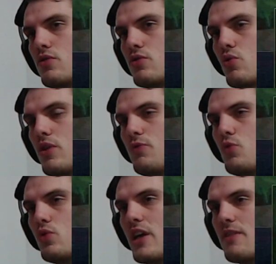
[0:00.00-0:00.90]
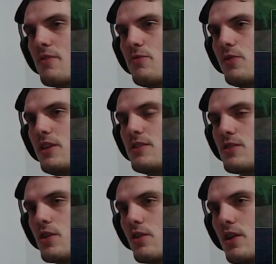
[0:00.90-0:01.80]
So if gotcha. you'd have a freeze
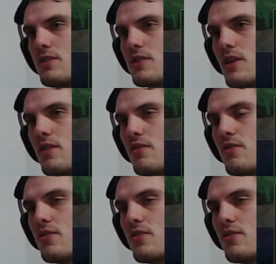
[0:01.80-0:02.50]
here, let's say,